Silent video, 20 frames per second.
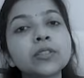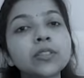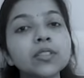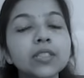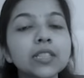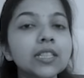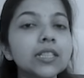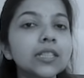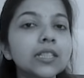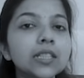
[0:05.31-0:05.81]

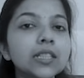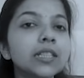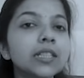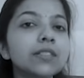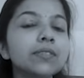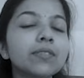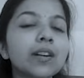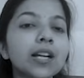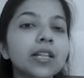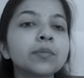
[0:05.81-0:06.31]
3, the
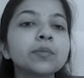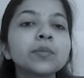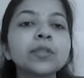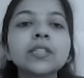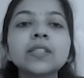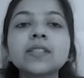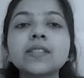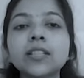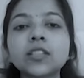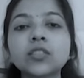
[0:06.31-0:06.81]

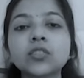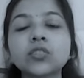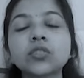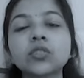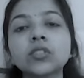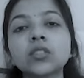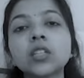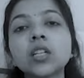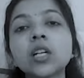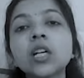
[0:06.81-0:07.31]
environment
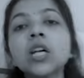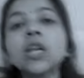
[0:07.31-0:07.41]
section,